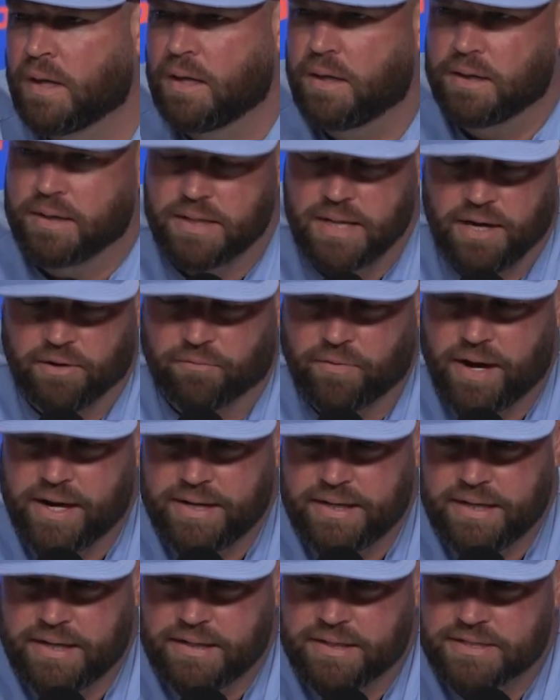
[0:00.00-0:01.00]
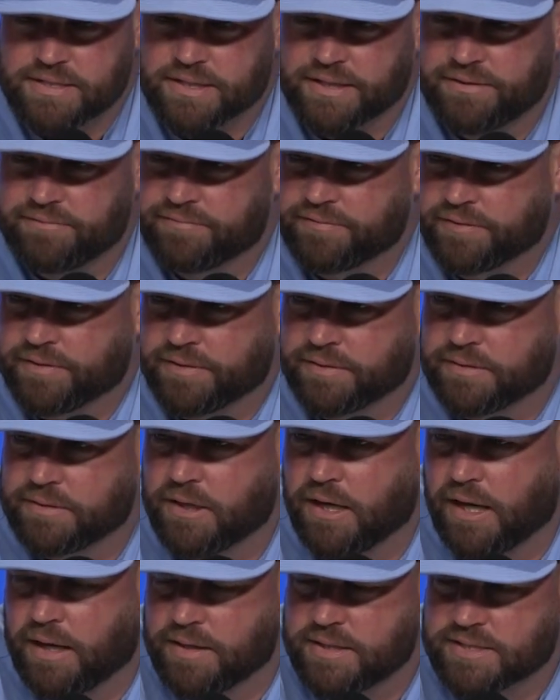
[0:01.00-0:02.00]
Yeah, right knee discomfort.
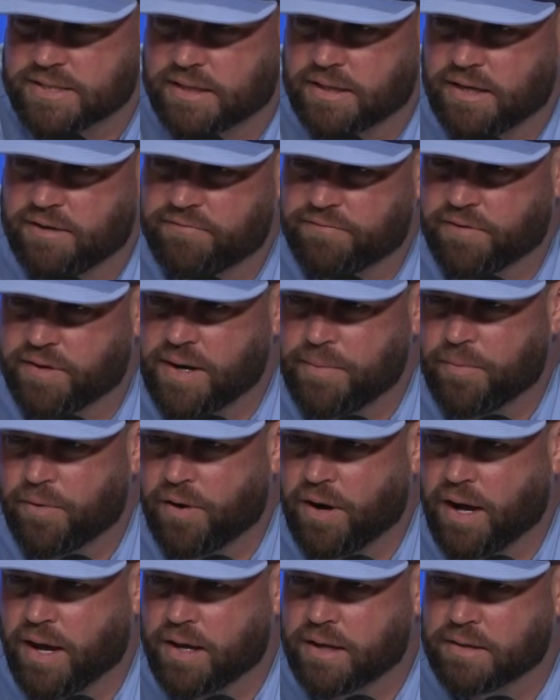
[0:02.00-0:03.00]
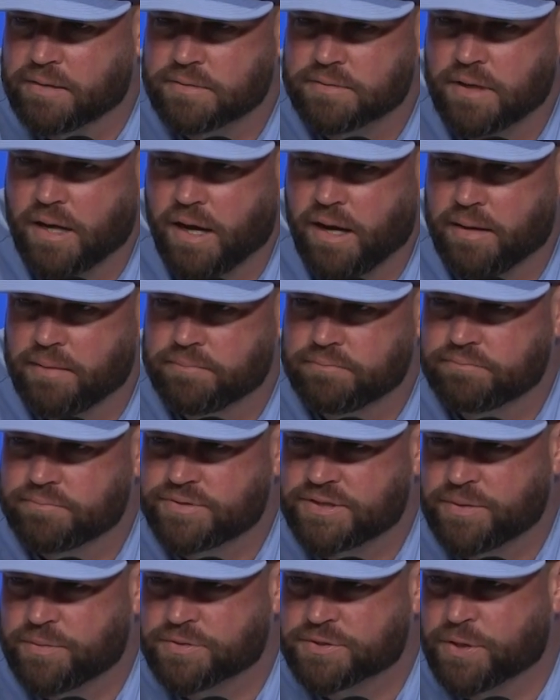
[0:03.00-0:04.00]
He's going to head for an MRI,
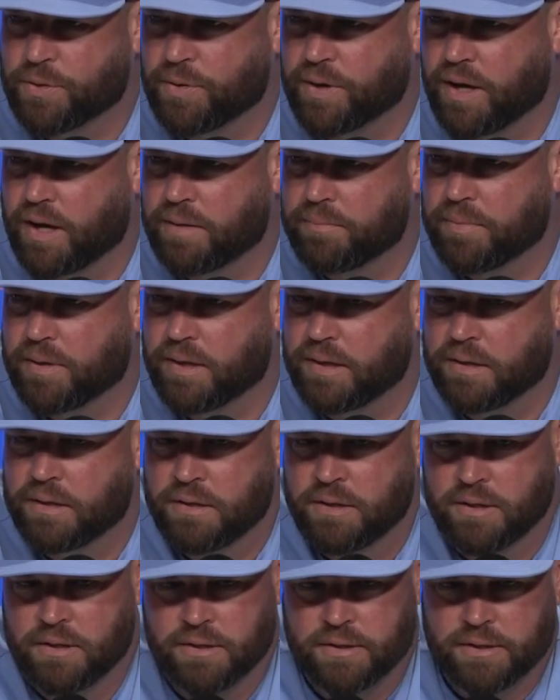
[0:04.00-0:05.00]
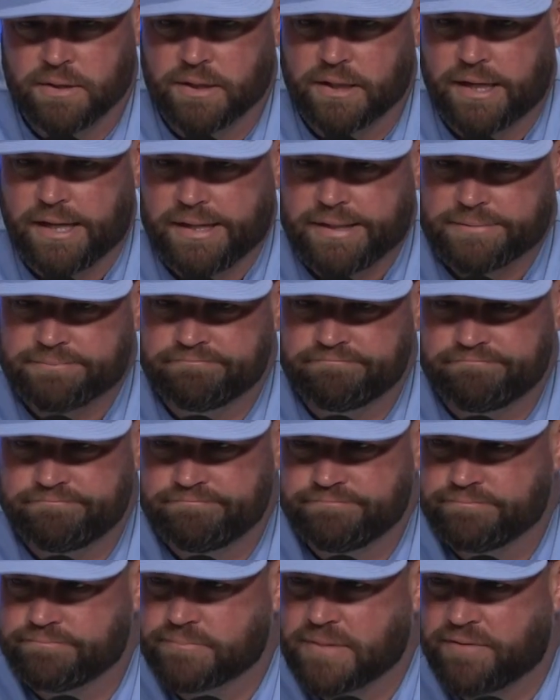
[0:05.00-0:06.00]
see what's going on. But
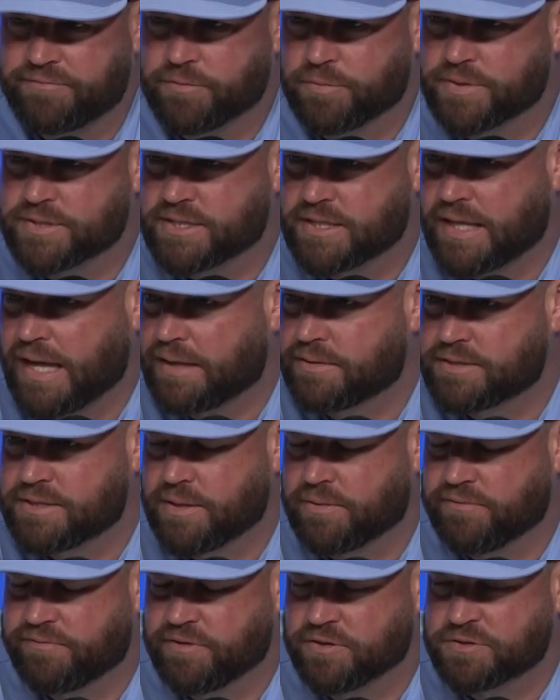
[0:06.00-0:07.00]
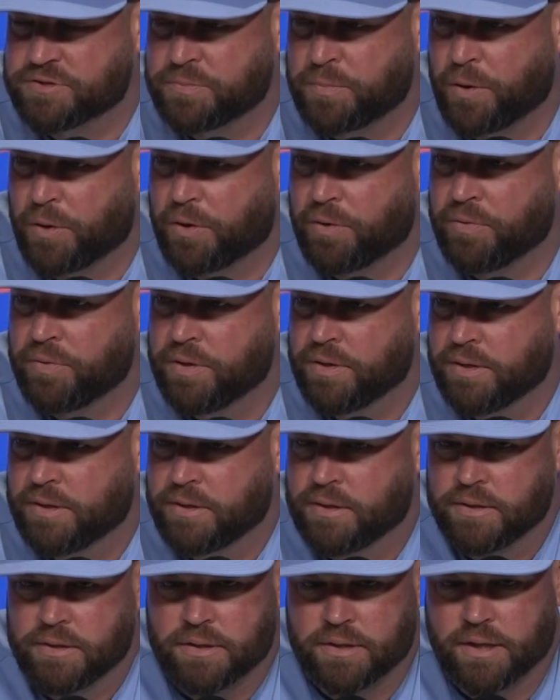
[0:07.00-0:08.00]
after we see that, see how he feels tomorrow.
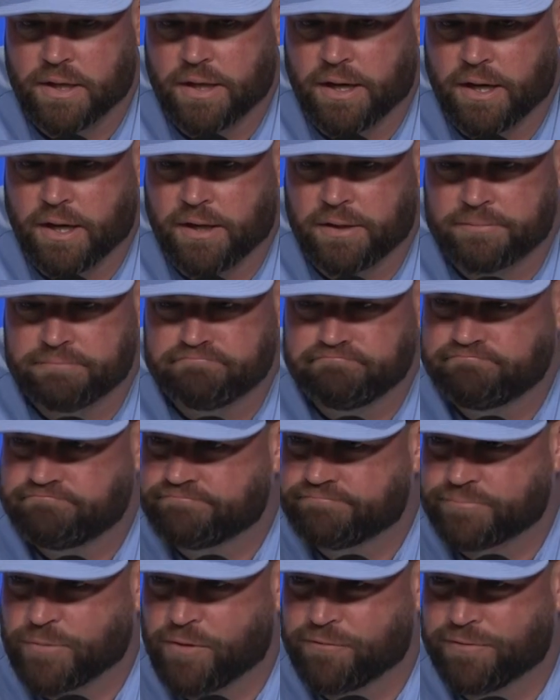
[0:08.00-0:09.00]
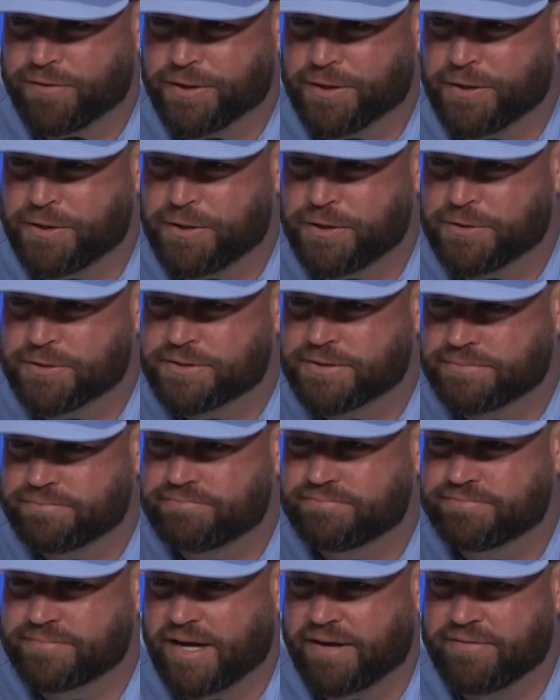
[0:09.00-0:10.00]
Hopefully good news,
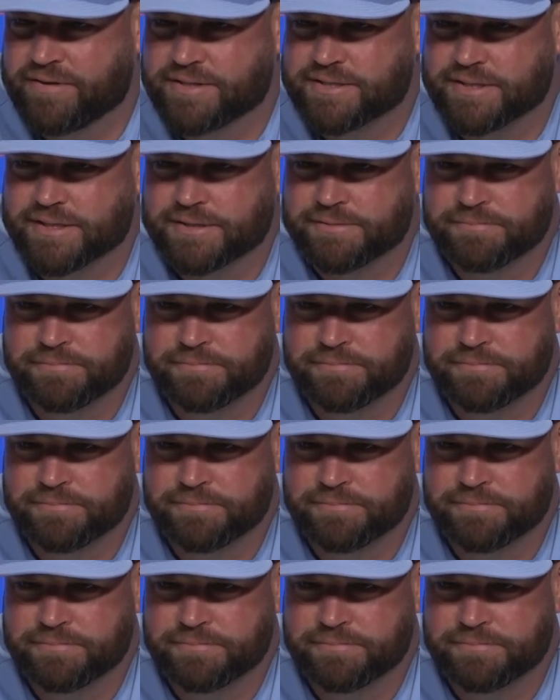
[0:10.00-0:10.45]
obviously.